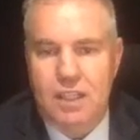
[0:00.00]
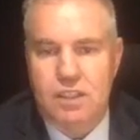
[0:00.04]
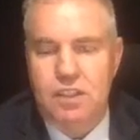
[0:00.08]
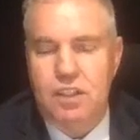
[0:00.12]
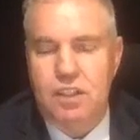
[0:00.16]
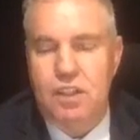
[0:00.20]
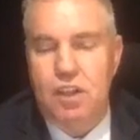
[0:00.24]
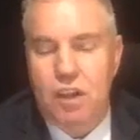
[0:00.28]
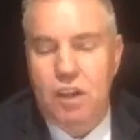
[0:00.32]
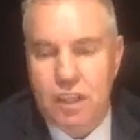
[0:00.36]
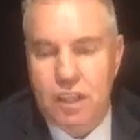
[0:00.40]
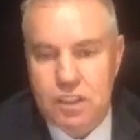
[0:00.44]
The
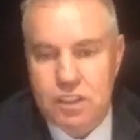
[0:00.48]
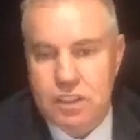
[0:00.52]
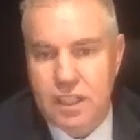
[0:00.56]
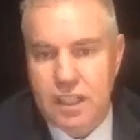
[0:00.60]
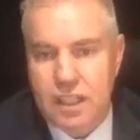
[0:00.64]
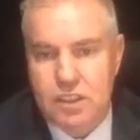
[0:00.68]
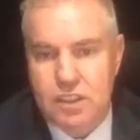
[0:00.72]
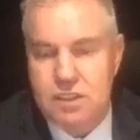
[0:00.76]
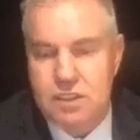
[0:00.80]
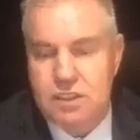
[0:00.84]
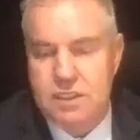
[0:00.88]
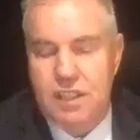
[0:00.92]
United
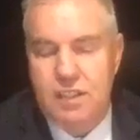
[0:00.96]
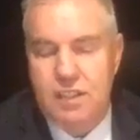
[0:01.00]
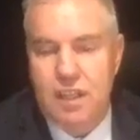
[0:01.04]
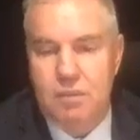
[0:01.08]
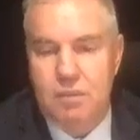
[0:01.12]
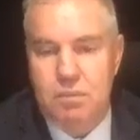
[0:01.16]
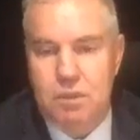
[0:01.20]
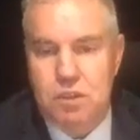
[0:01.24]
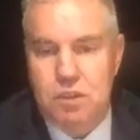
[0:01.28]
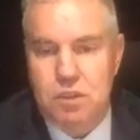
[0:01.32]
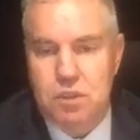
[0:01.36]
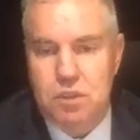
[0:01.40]
States is our
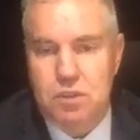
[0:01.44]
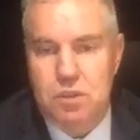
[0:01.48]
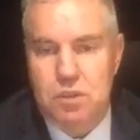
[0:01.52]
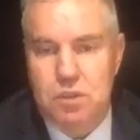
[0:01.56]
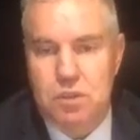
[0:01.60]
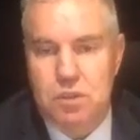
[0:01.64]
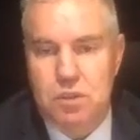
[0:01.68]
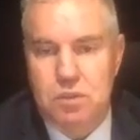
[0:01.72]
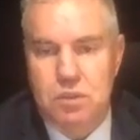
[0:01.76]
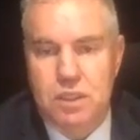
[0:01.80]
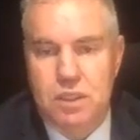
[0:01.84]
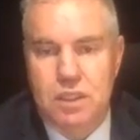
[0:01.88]

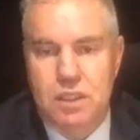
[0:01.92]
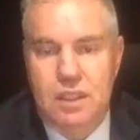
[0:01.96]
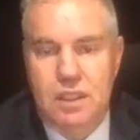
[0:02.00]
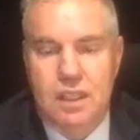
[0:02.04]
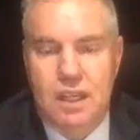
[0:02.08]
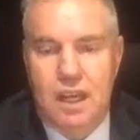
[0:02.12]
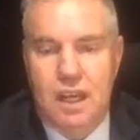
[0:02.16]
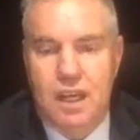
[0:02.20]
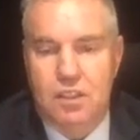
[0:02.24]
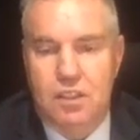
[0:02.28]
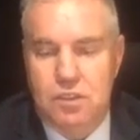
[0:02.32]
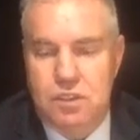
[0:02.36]
#2,
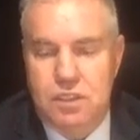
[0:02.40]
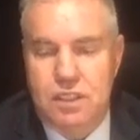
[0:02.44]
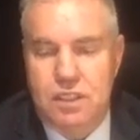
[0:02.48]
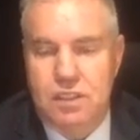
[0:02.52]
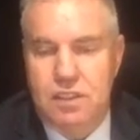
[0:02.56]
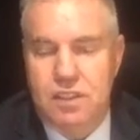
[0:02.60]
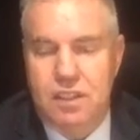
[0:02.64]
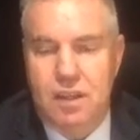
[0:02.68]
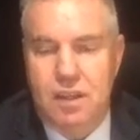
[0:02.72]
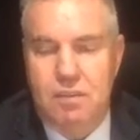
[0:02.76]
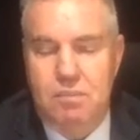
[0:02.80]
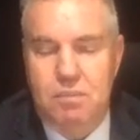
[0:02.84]
New
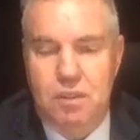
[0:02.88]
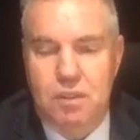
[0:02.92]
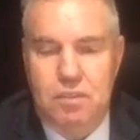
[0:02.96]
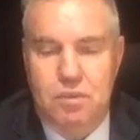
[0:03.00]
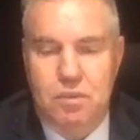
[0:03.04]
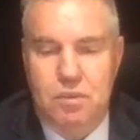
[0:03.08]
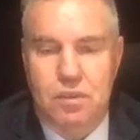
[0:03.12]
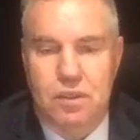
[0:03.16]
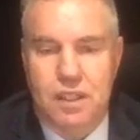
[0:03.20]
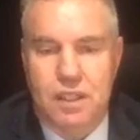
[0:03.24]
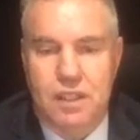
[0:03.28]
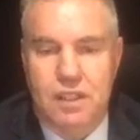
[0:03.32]
Zealand
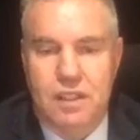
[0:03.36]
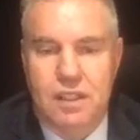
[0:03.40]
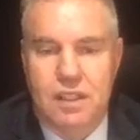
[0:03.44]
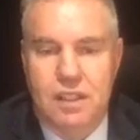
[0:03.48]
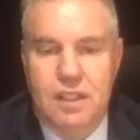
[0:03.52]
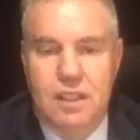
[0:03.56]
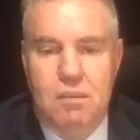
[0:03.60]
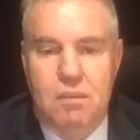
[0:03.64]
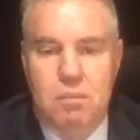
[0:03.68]
#3.